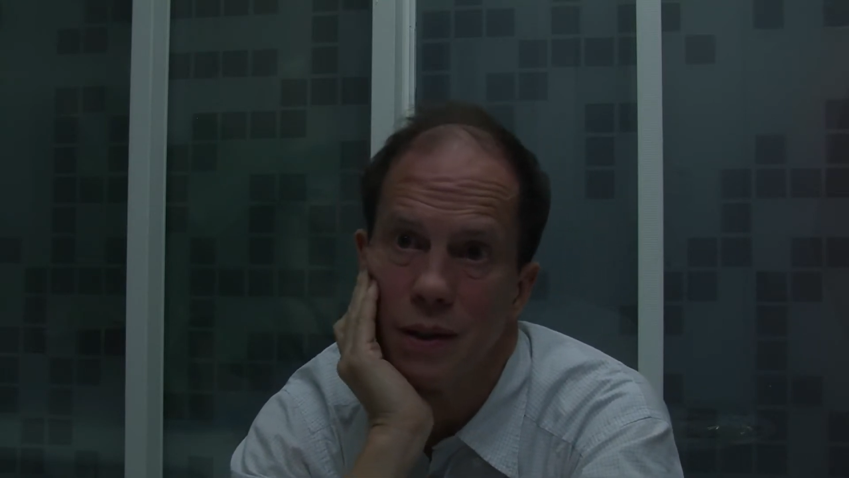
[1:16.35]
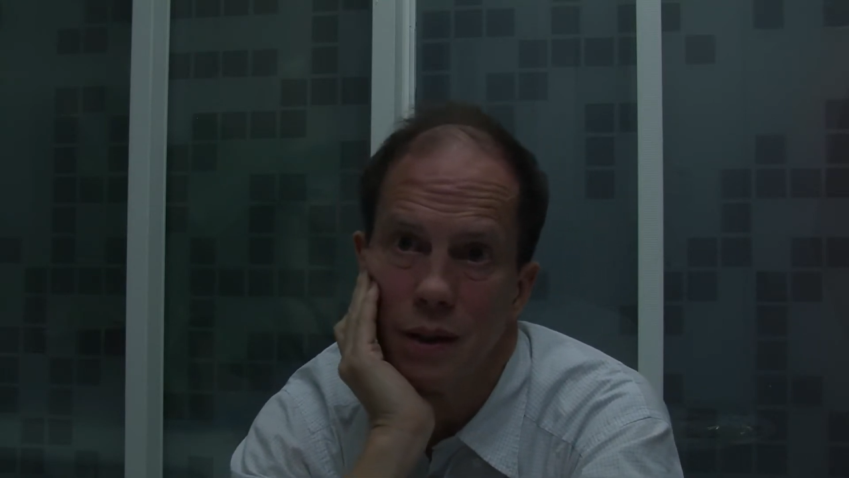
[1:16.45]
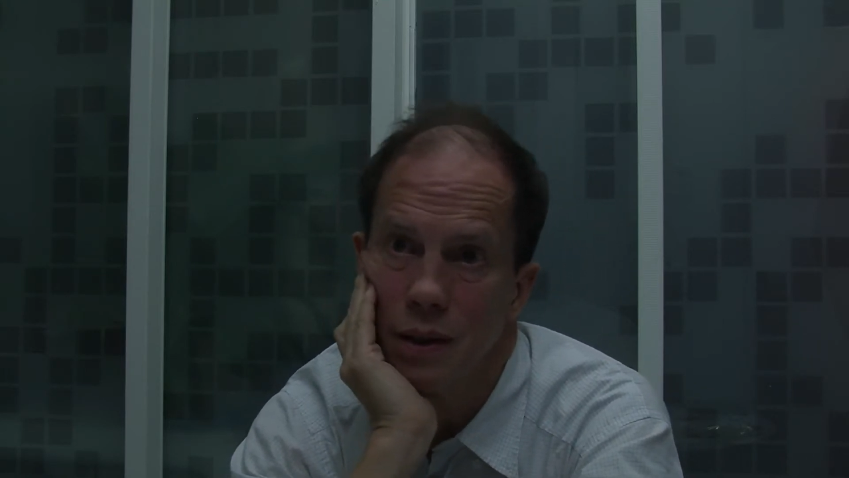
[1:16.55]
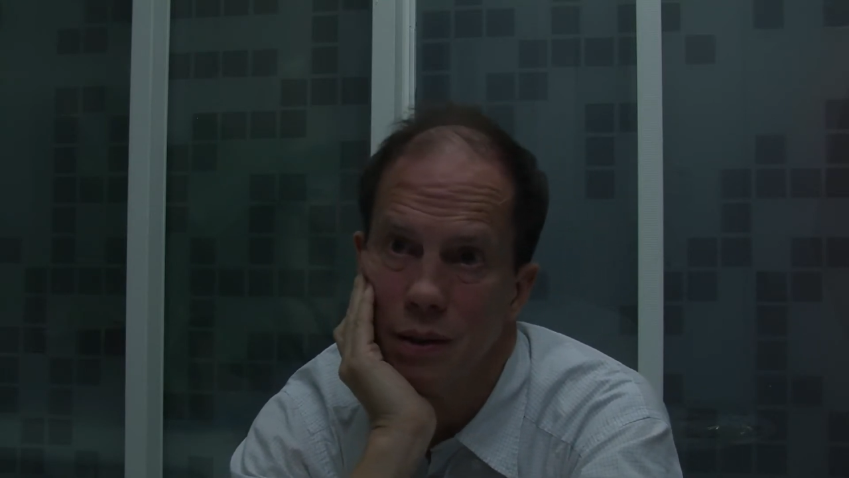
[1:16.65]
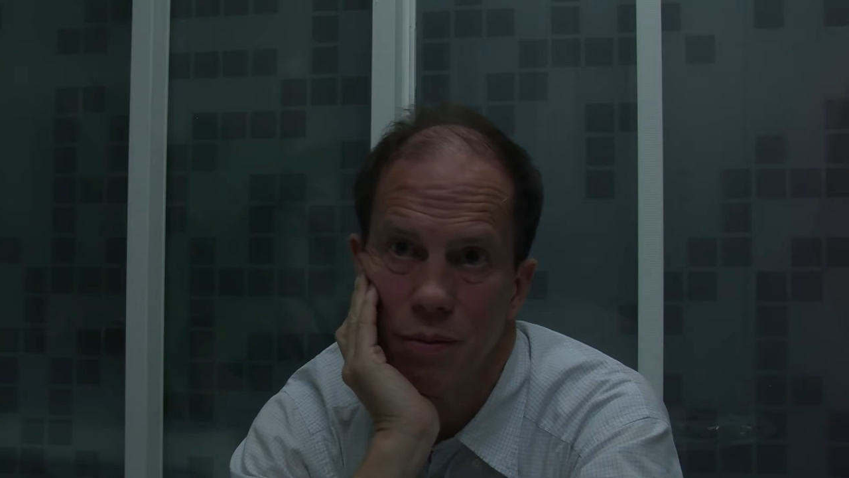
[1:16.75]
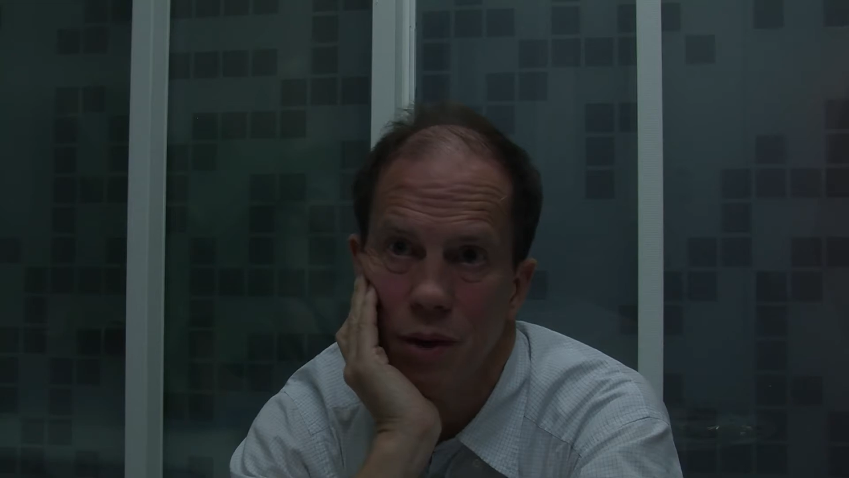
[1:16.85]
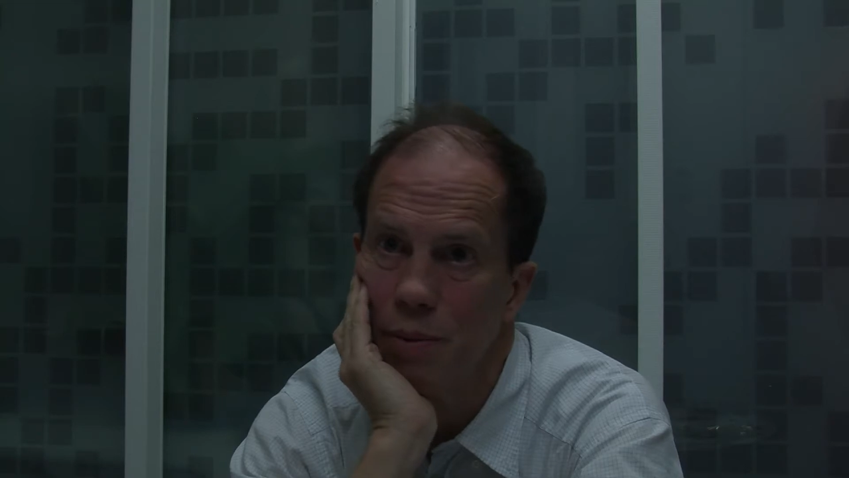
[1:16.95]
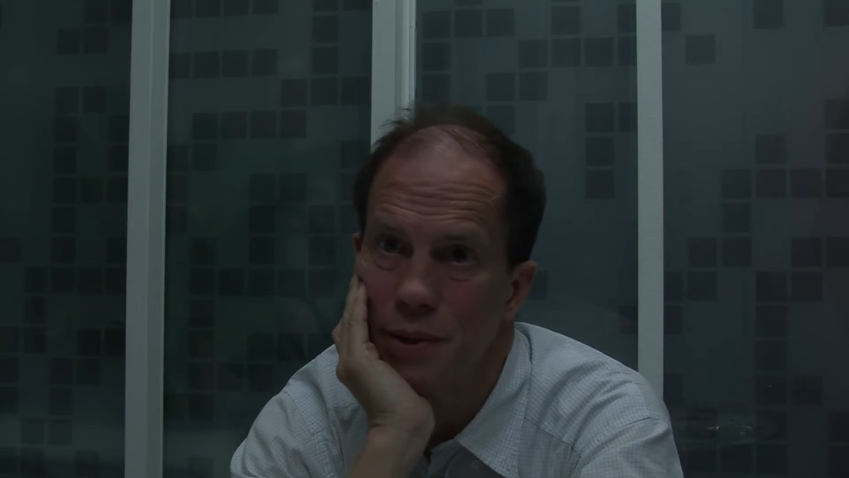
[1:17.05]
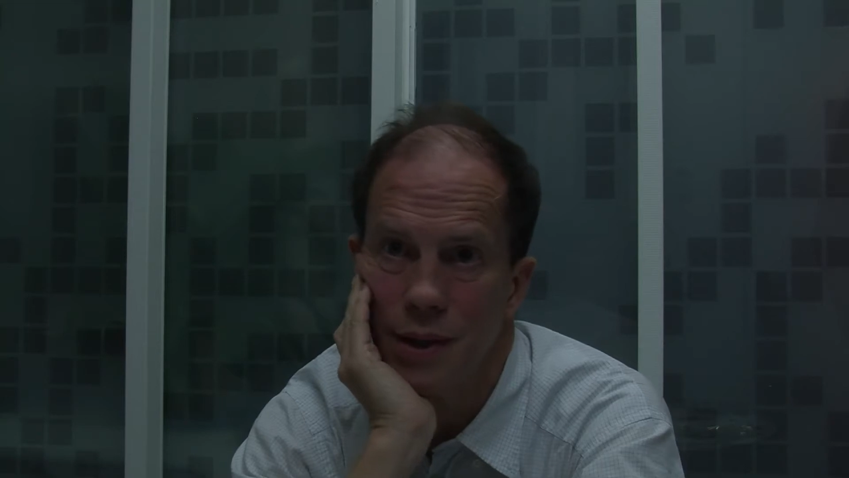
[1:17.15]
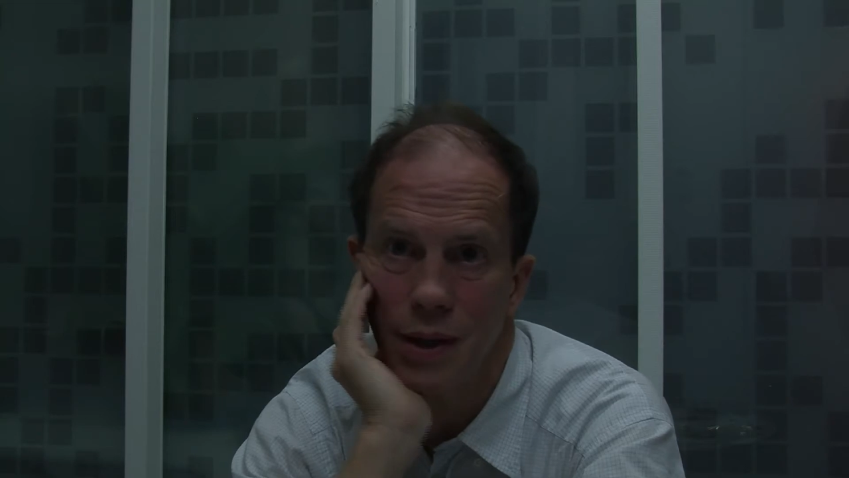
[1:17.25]
they could just
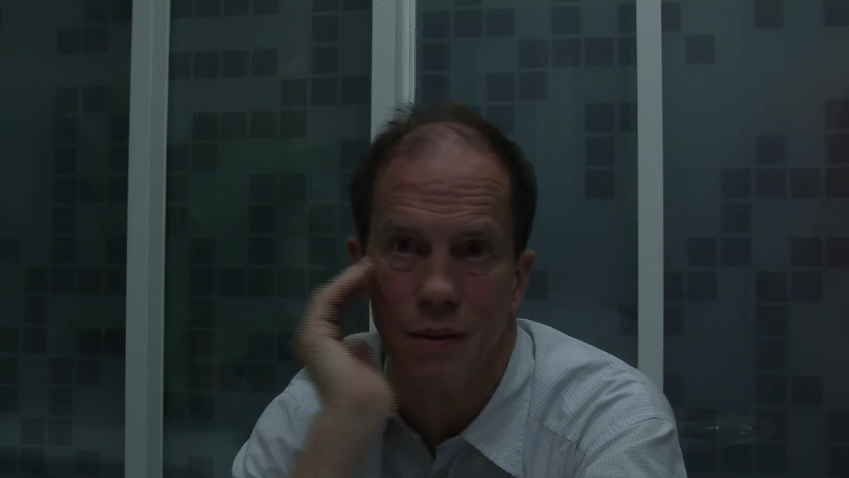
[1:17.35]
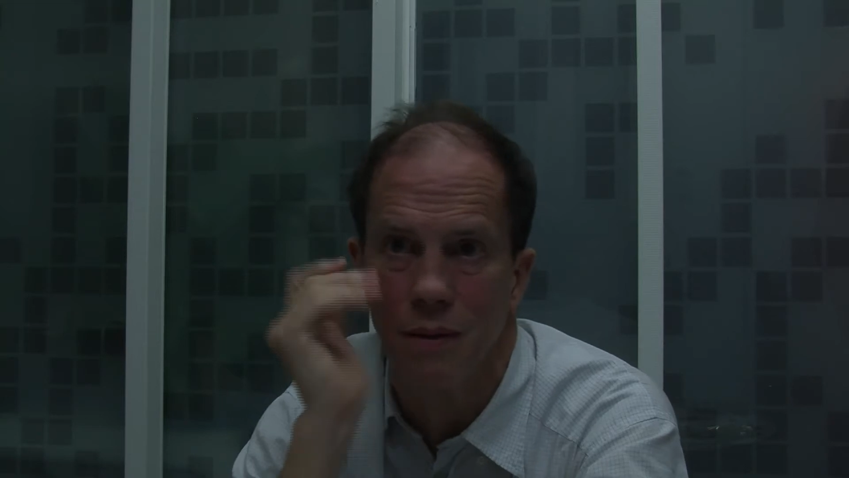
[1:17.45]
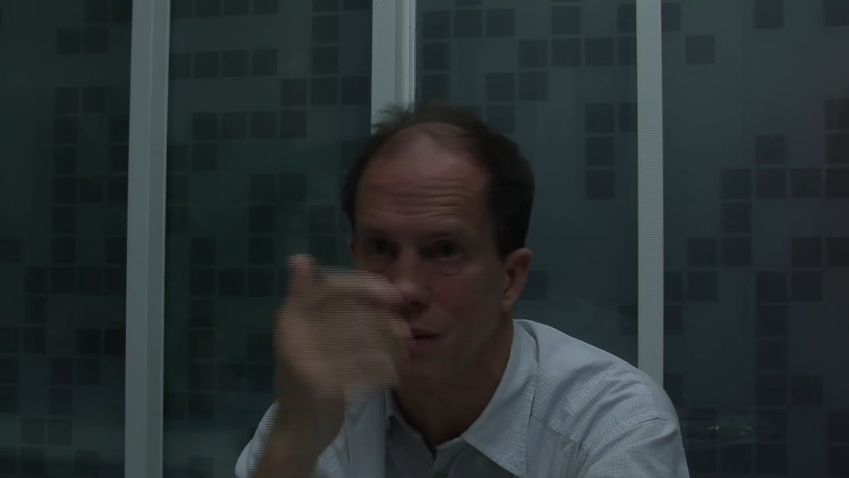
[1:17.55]
wipe us out